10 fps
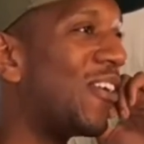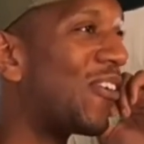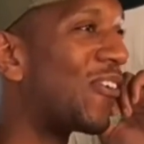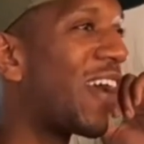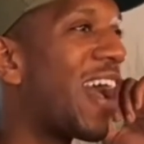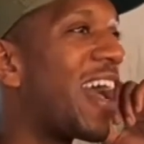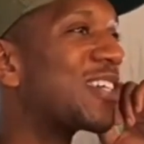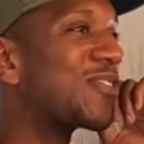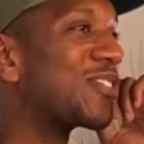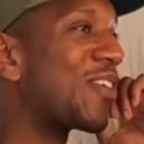
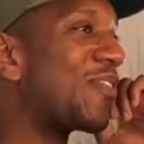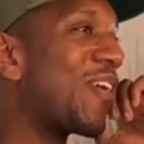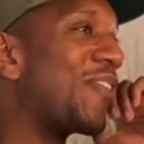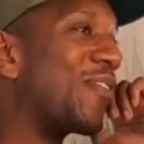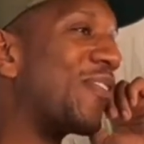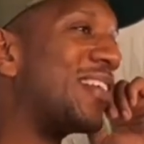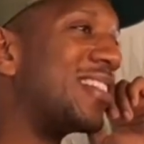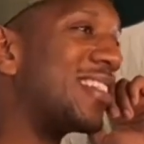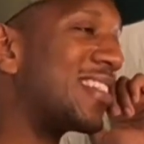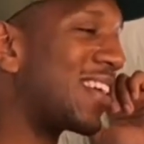rags, which are far from
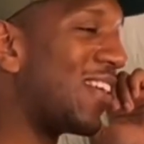riches. So